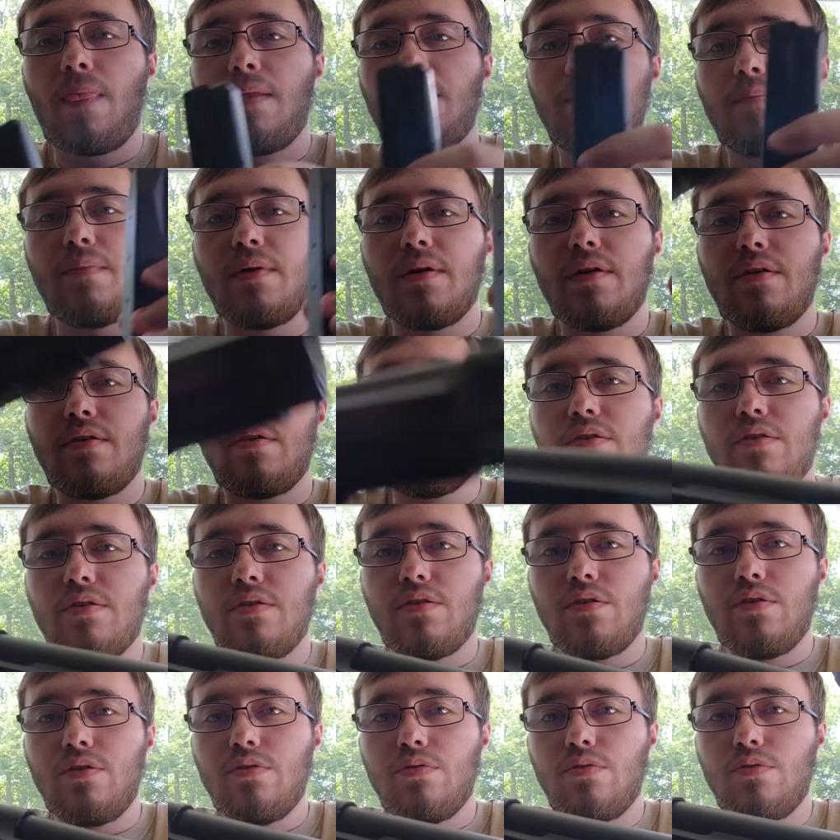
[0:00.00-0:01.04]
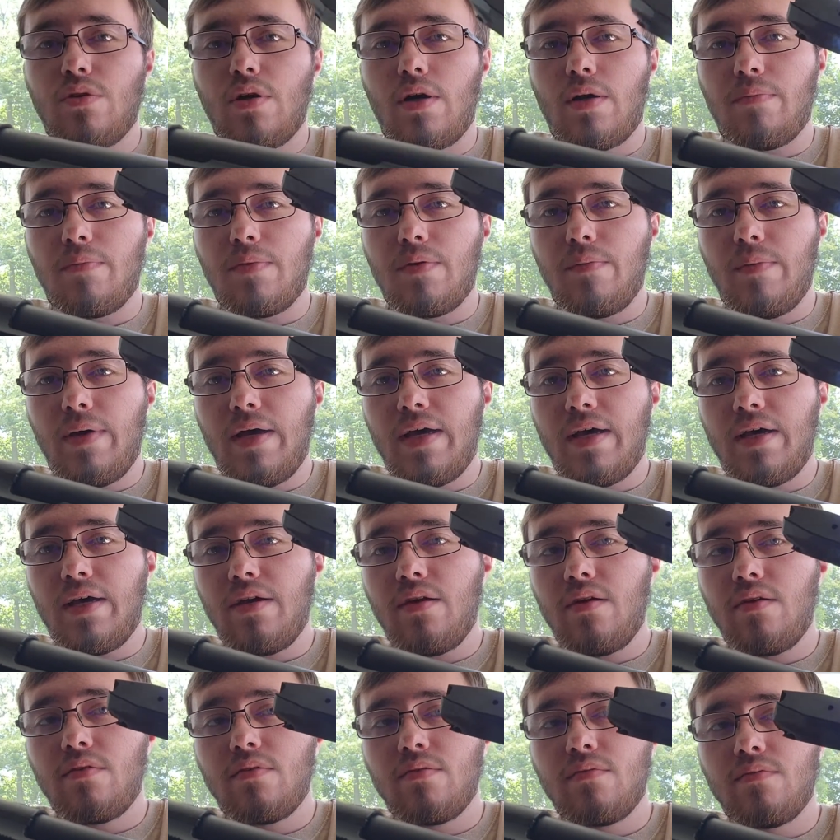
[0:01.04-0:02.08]
but you drop the mag
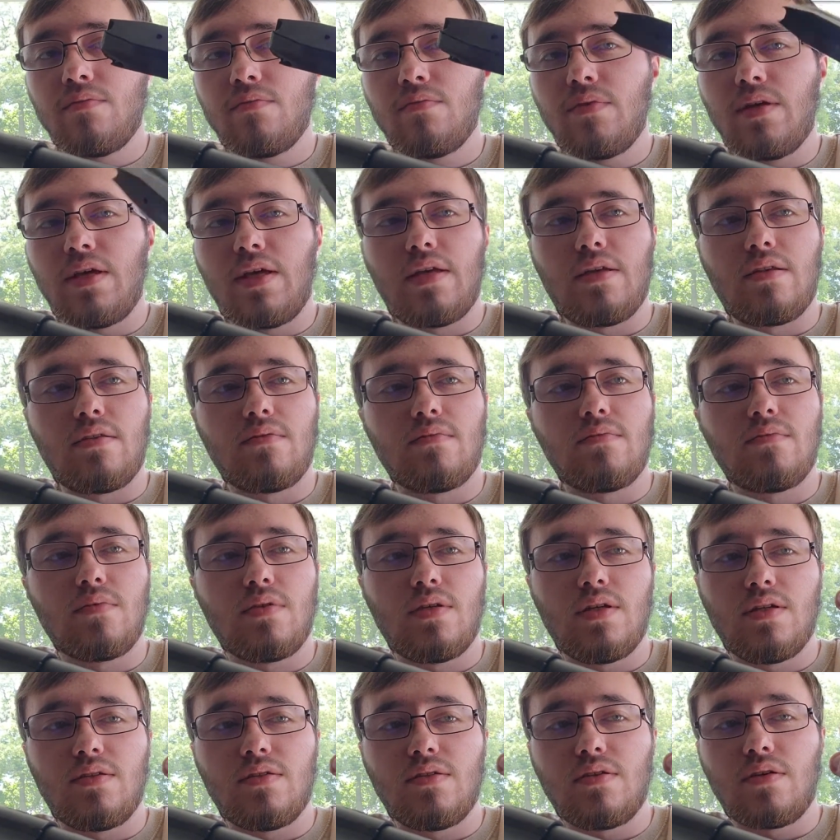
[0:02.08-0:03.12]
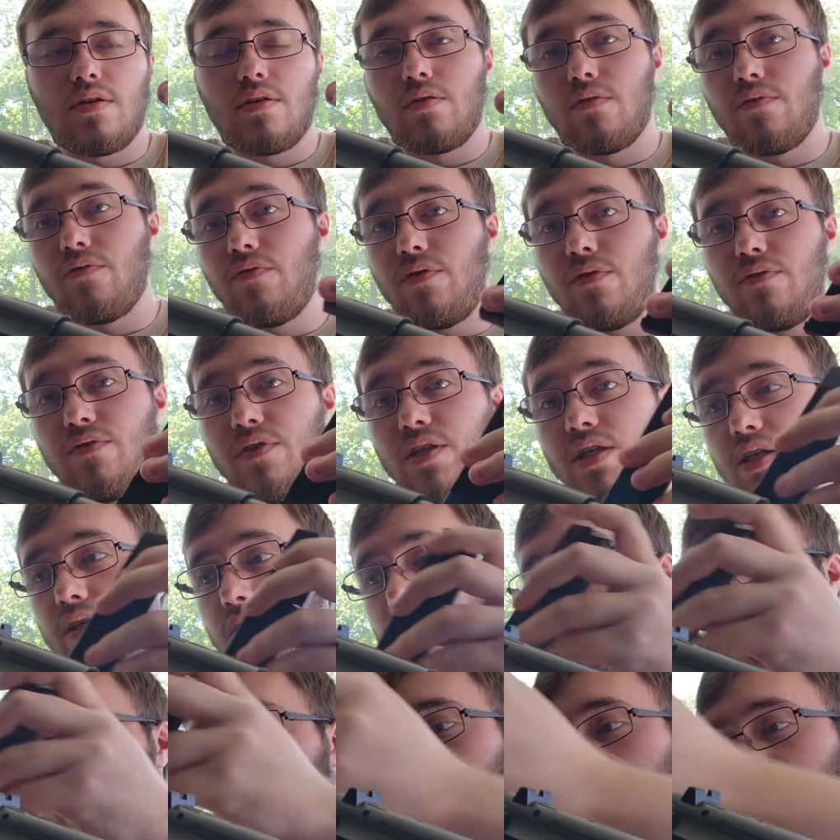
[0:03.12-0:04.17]
and it's another
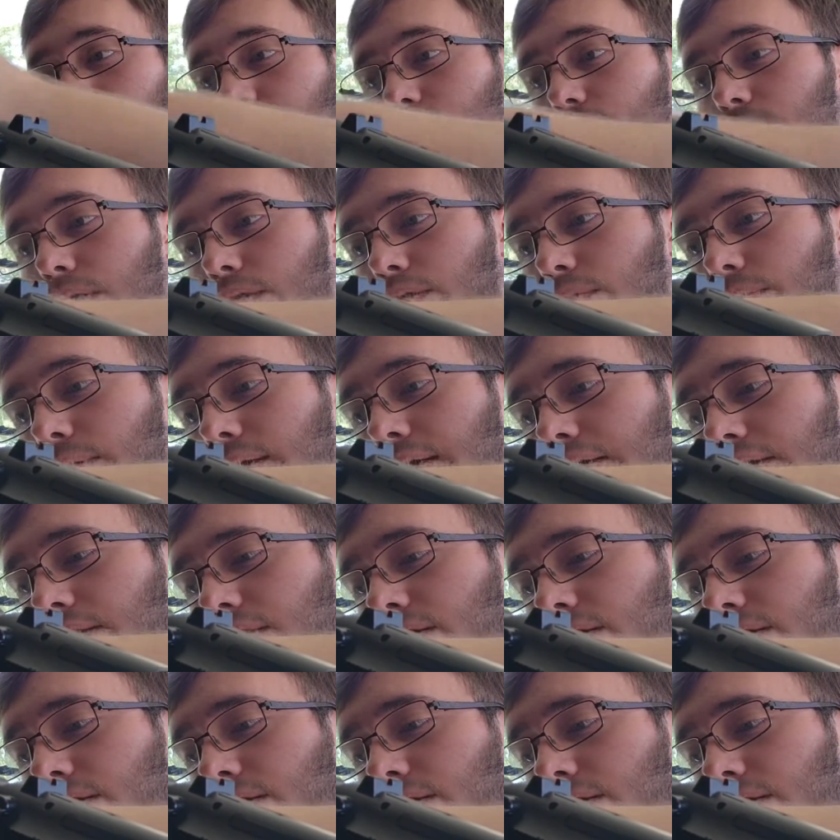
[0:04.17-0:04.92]
15-round metal mag.